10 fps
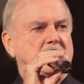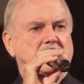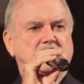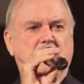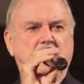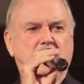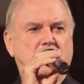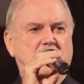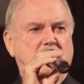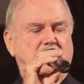Because they don't
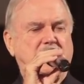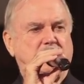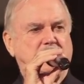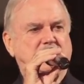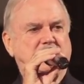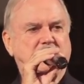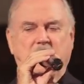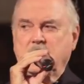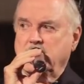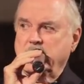want people to
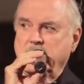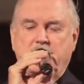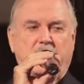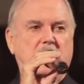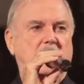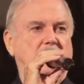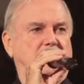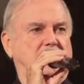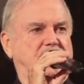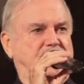stay on the plane
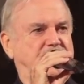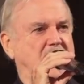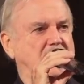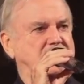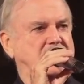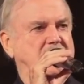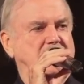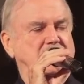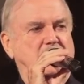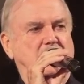for 5
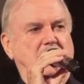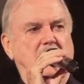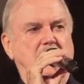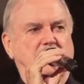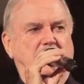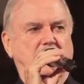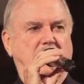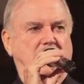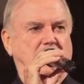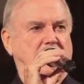seconds more than they have to,
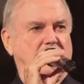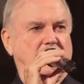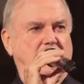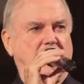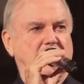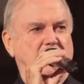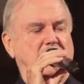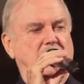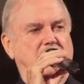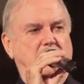because they've got to get them
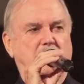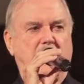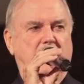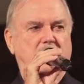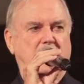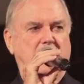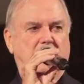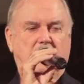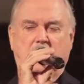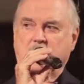off and pack the
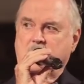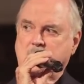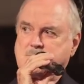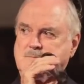next lot in.